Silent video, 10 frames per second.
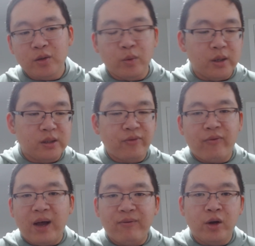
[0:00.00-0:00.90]
towards
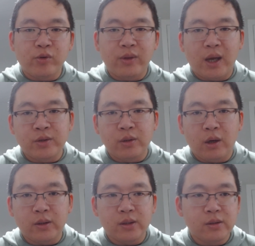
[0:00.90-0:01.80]
$500,000.
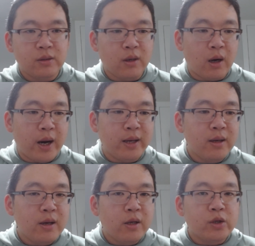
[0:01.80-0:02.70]
All right.
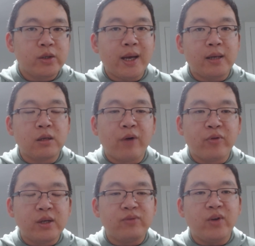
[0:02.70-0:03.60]
So yeah, that's all
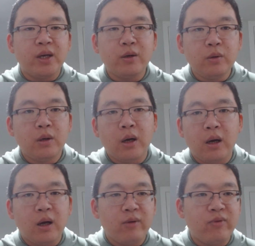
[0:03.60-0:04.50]
for this video.
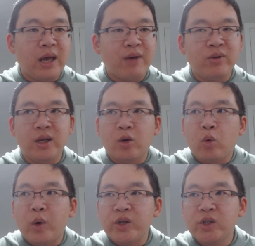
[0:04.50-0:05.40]
If you have any
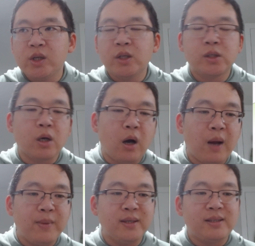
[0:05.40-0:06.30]
questions,
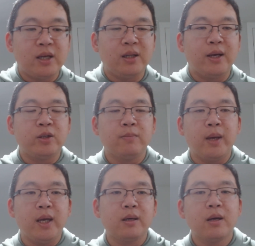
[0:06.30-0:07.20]
comments that you'd like to
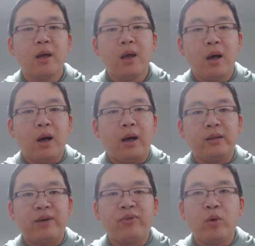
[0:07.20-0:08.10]
make,
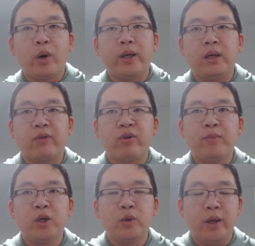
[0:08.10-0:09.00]
definitely want to hear
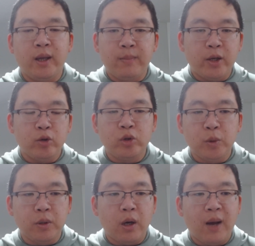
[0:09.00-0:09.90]
from you in my
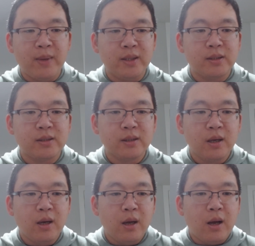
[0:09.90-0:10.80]
YouTube
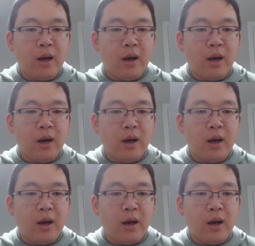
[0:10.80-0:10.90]
comments.